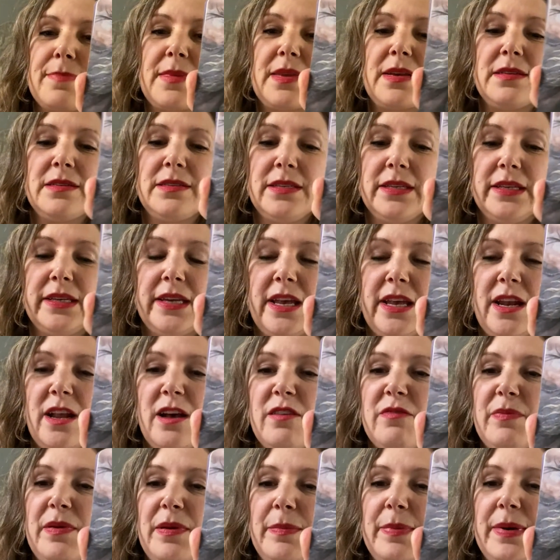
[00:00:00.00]
to get
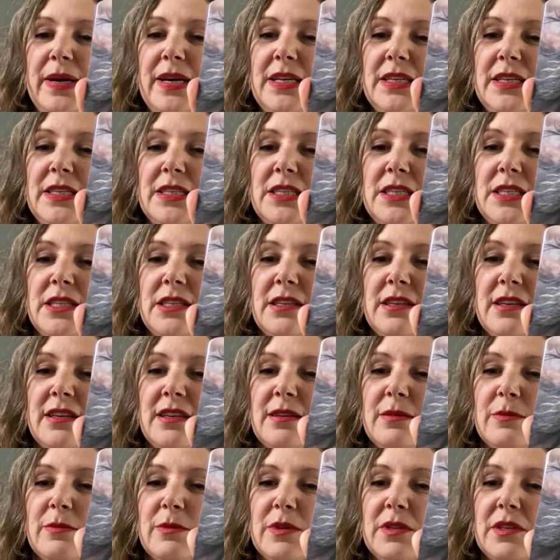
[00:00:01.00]
off my butt,
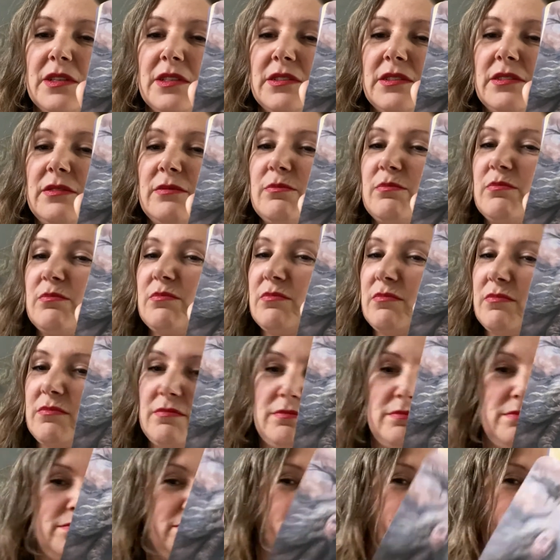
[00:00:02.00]
it will,
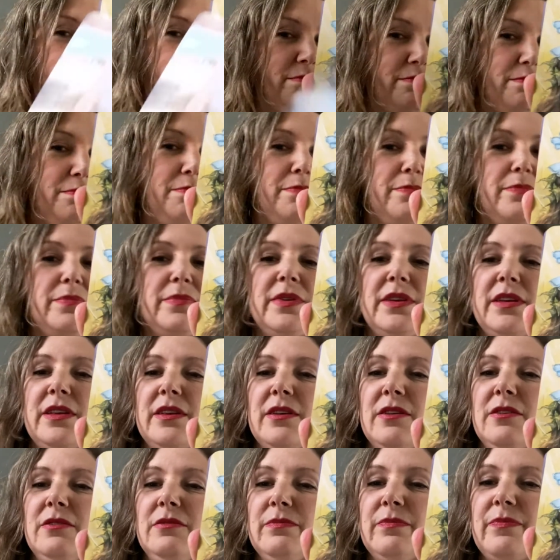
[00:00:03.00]

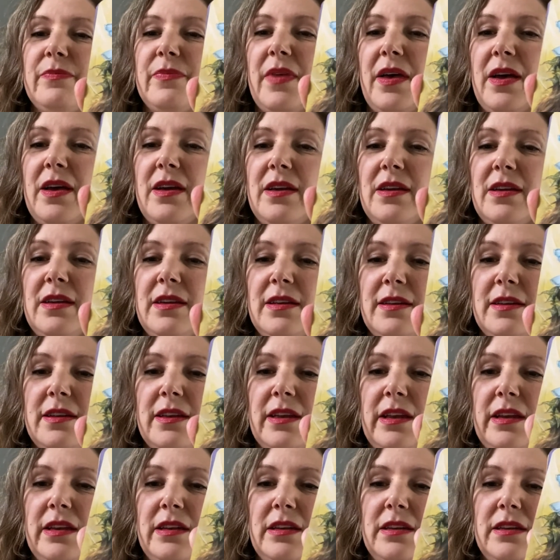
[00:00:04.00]

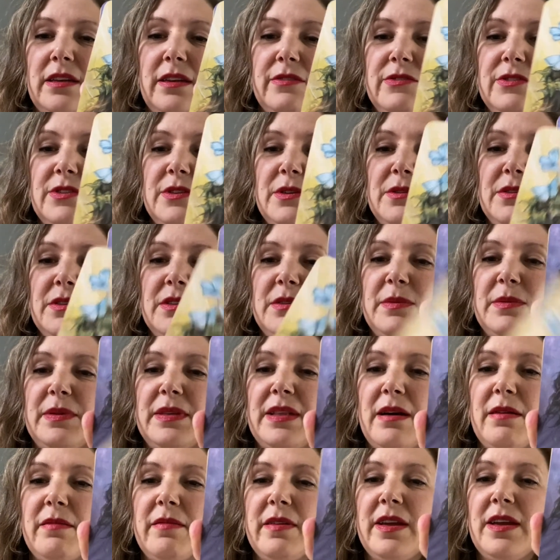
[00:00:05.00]
it gives it to me
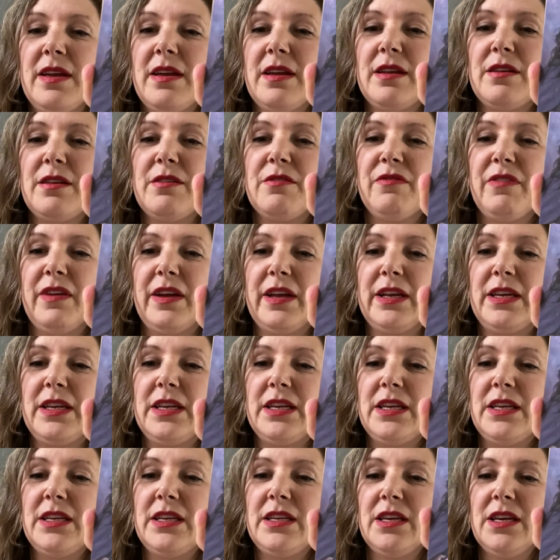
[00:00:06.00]
that way. And if I
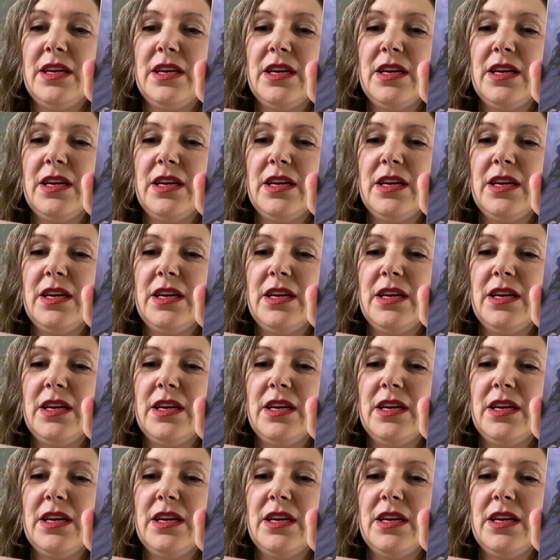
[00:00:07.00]
need